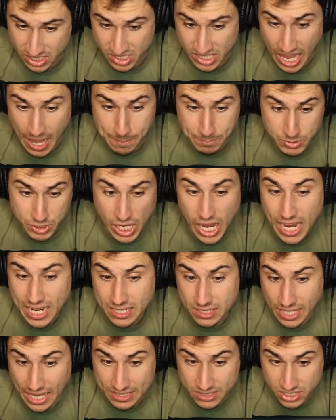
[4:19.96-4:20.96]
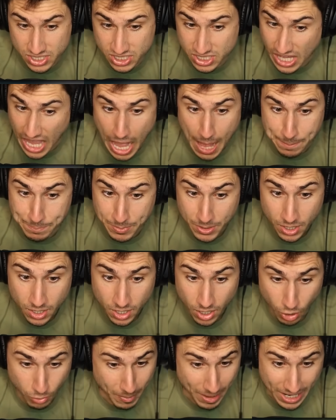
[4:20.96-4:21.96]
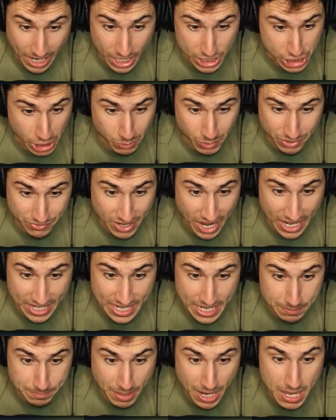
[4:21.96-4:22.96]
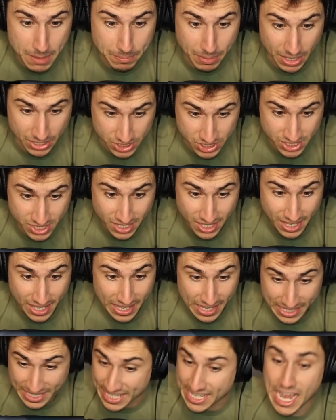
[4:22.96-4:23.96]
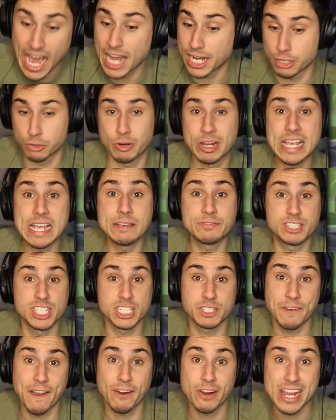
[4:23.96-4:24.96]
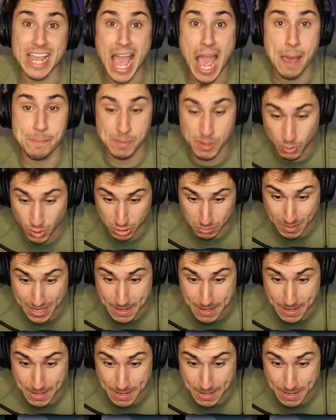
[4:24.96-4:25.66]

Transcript: a stop sign, let's stop. Oh my gosh, I would have gotten hit by a bus. Keanu Reeves is very happy with